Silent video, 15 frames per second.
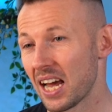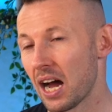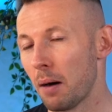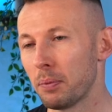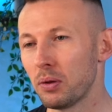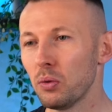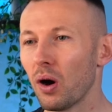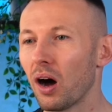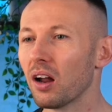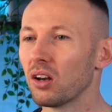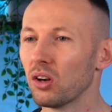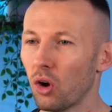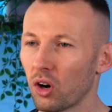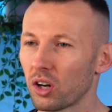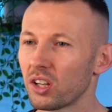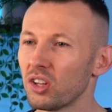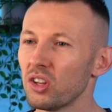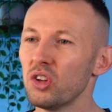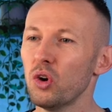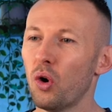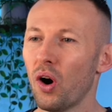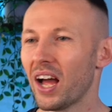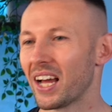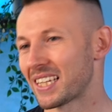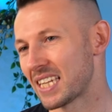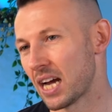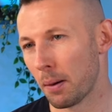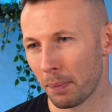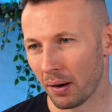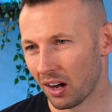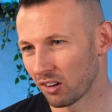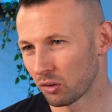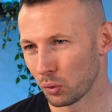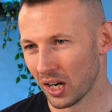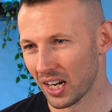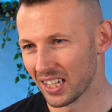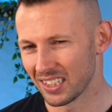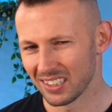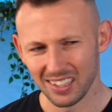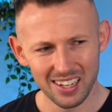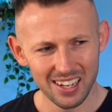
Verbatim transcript: to help you unlock your Excel password.